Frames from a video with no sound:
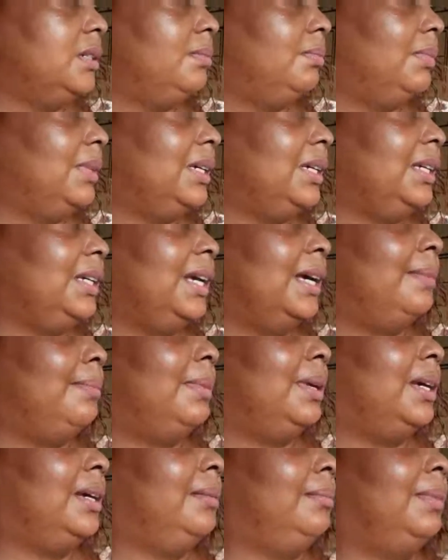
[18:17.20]
Like, yeah, me
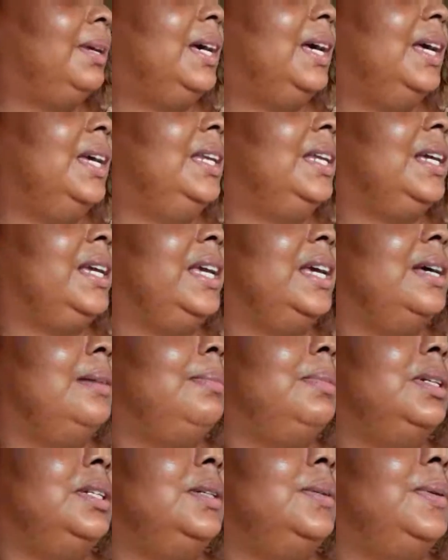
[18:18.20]
kind of can't
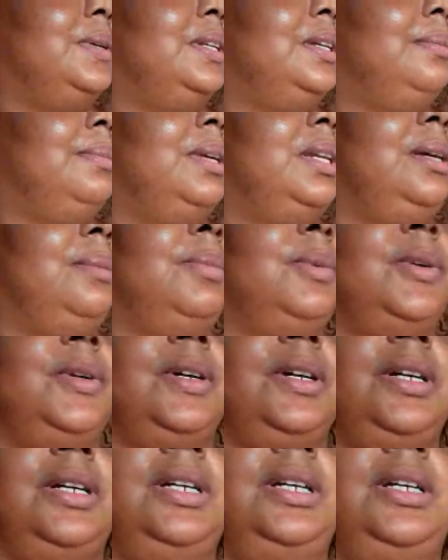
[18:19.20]
bother with them anymore.
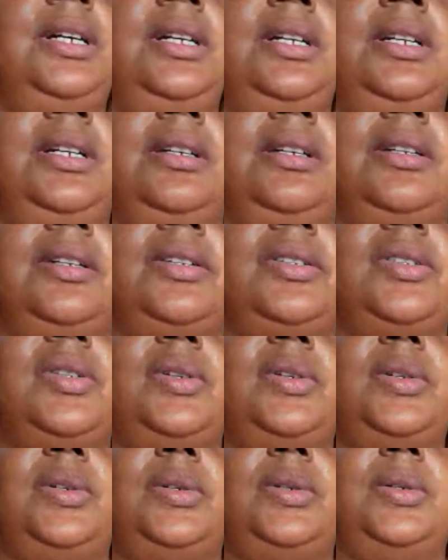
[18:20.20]

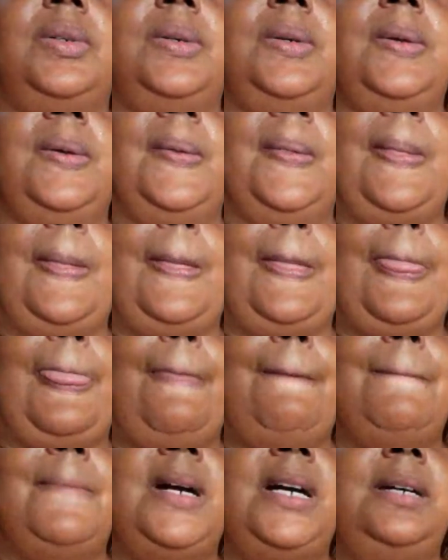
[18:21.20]
So,
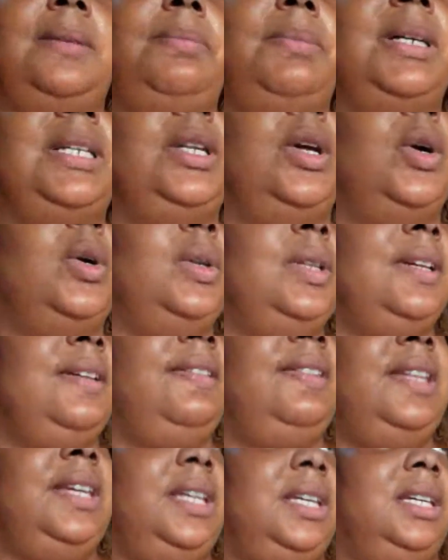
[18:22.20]
but the only
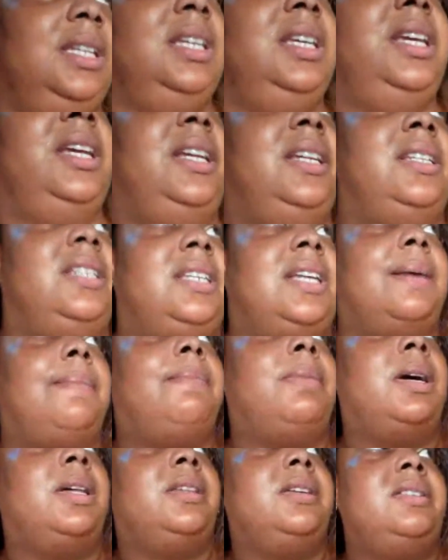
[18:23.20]
thing that
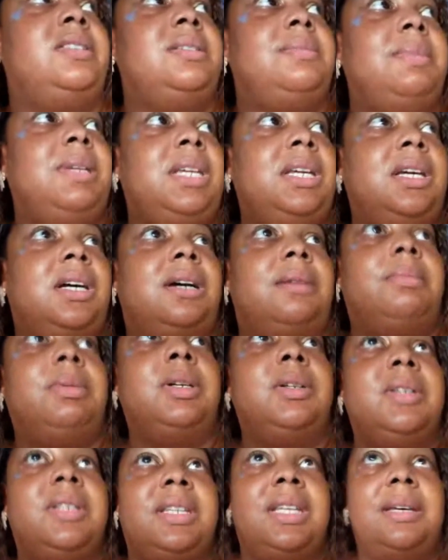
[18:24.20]
bothers me
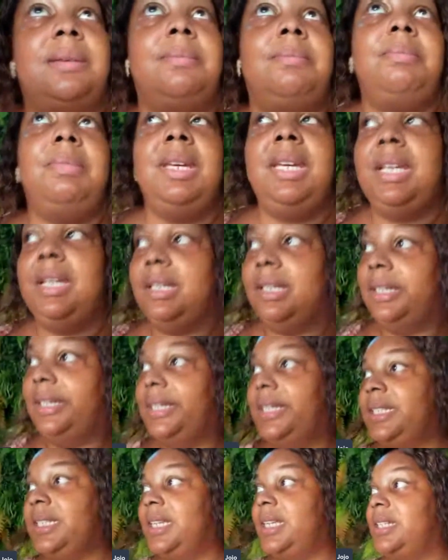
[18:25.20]
about them being
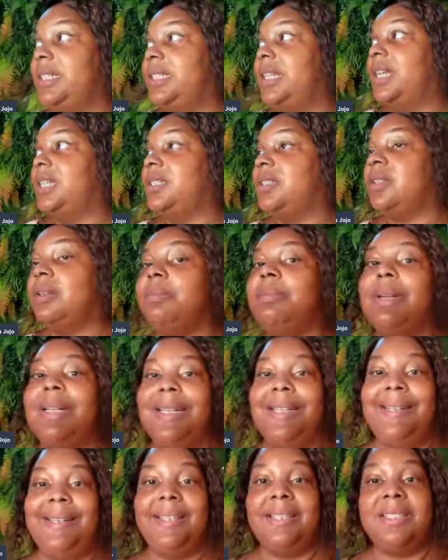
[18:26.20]
late is that somebody
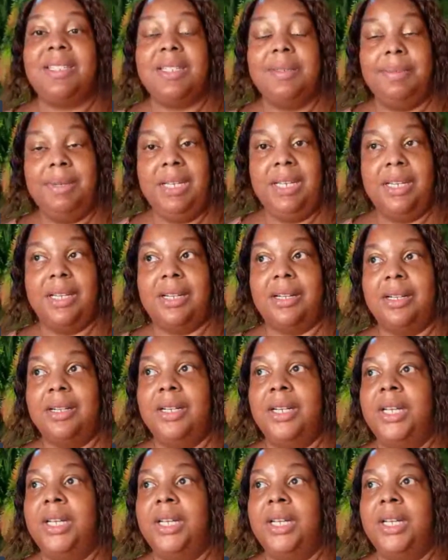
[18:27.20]
needs to be here.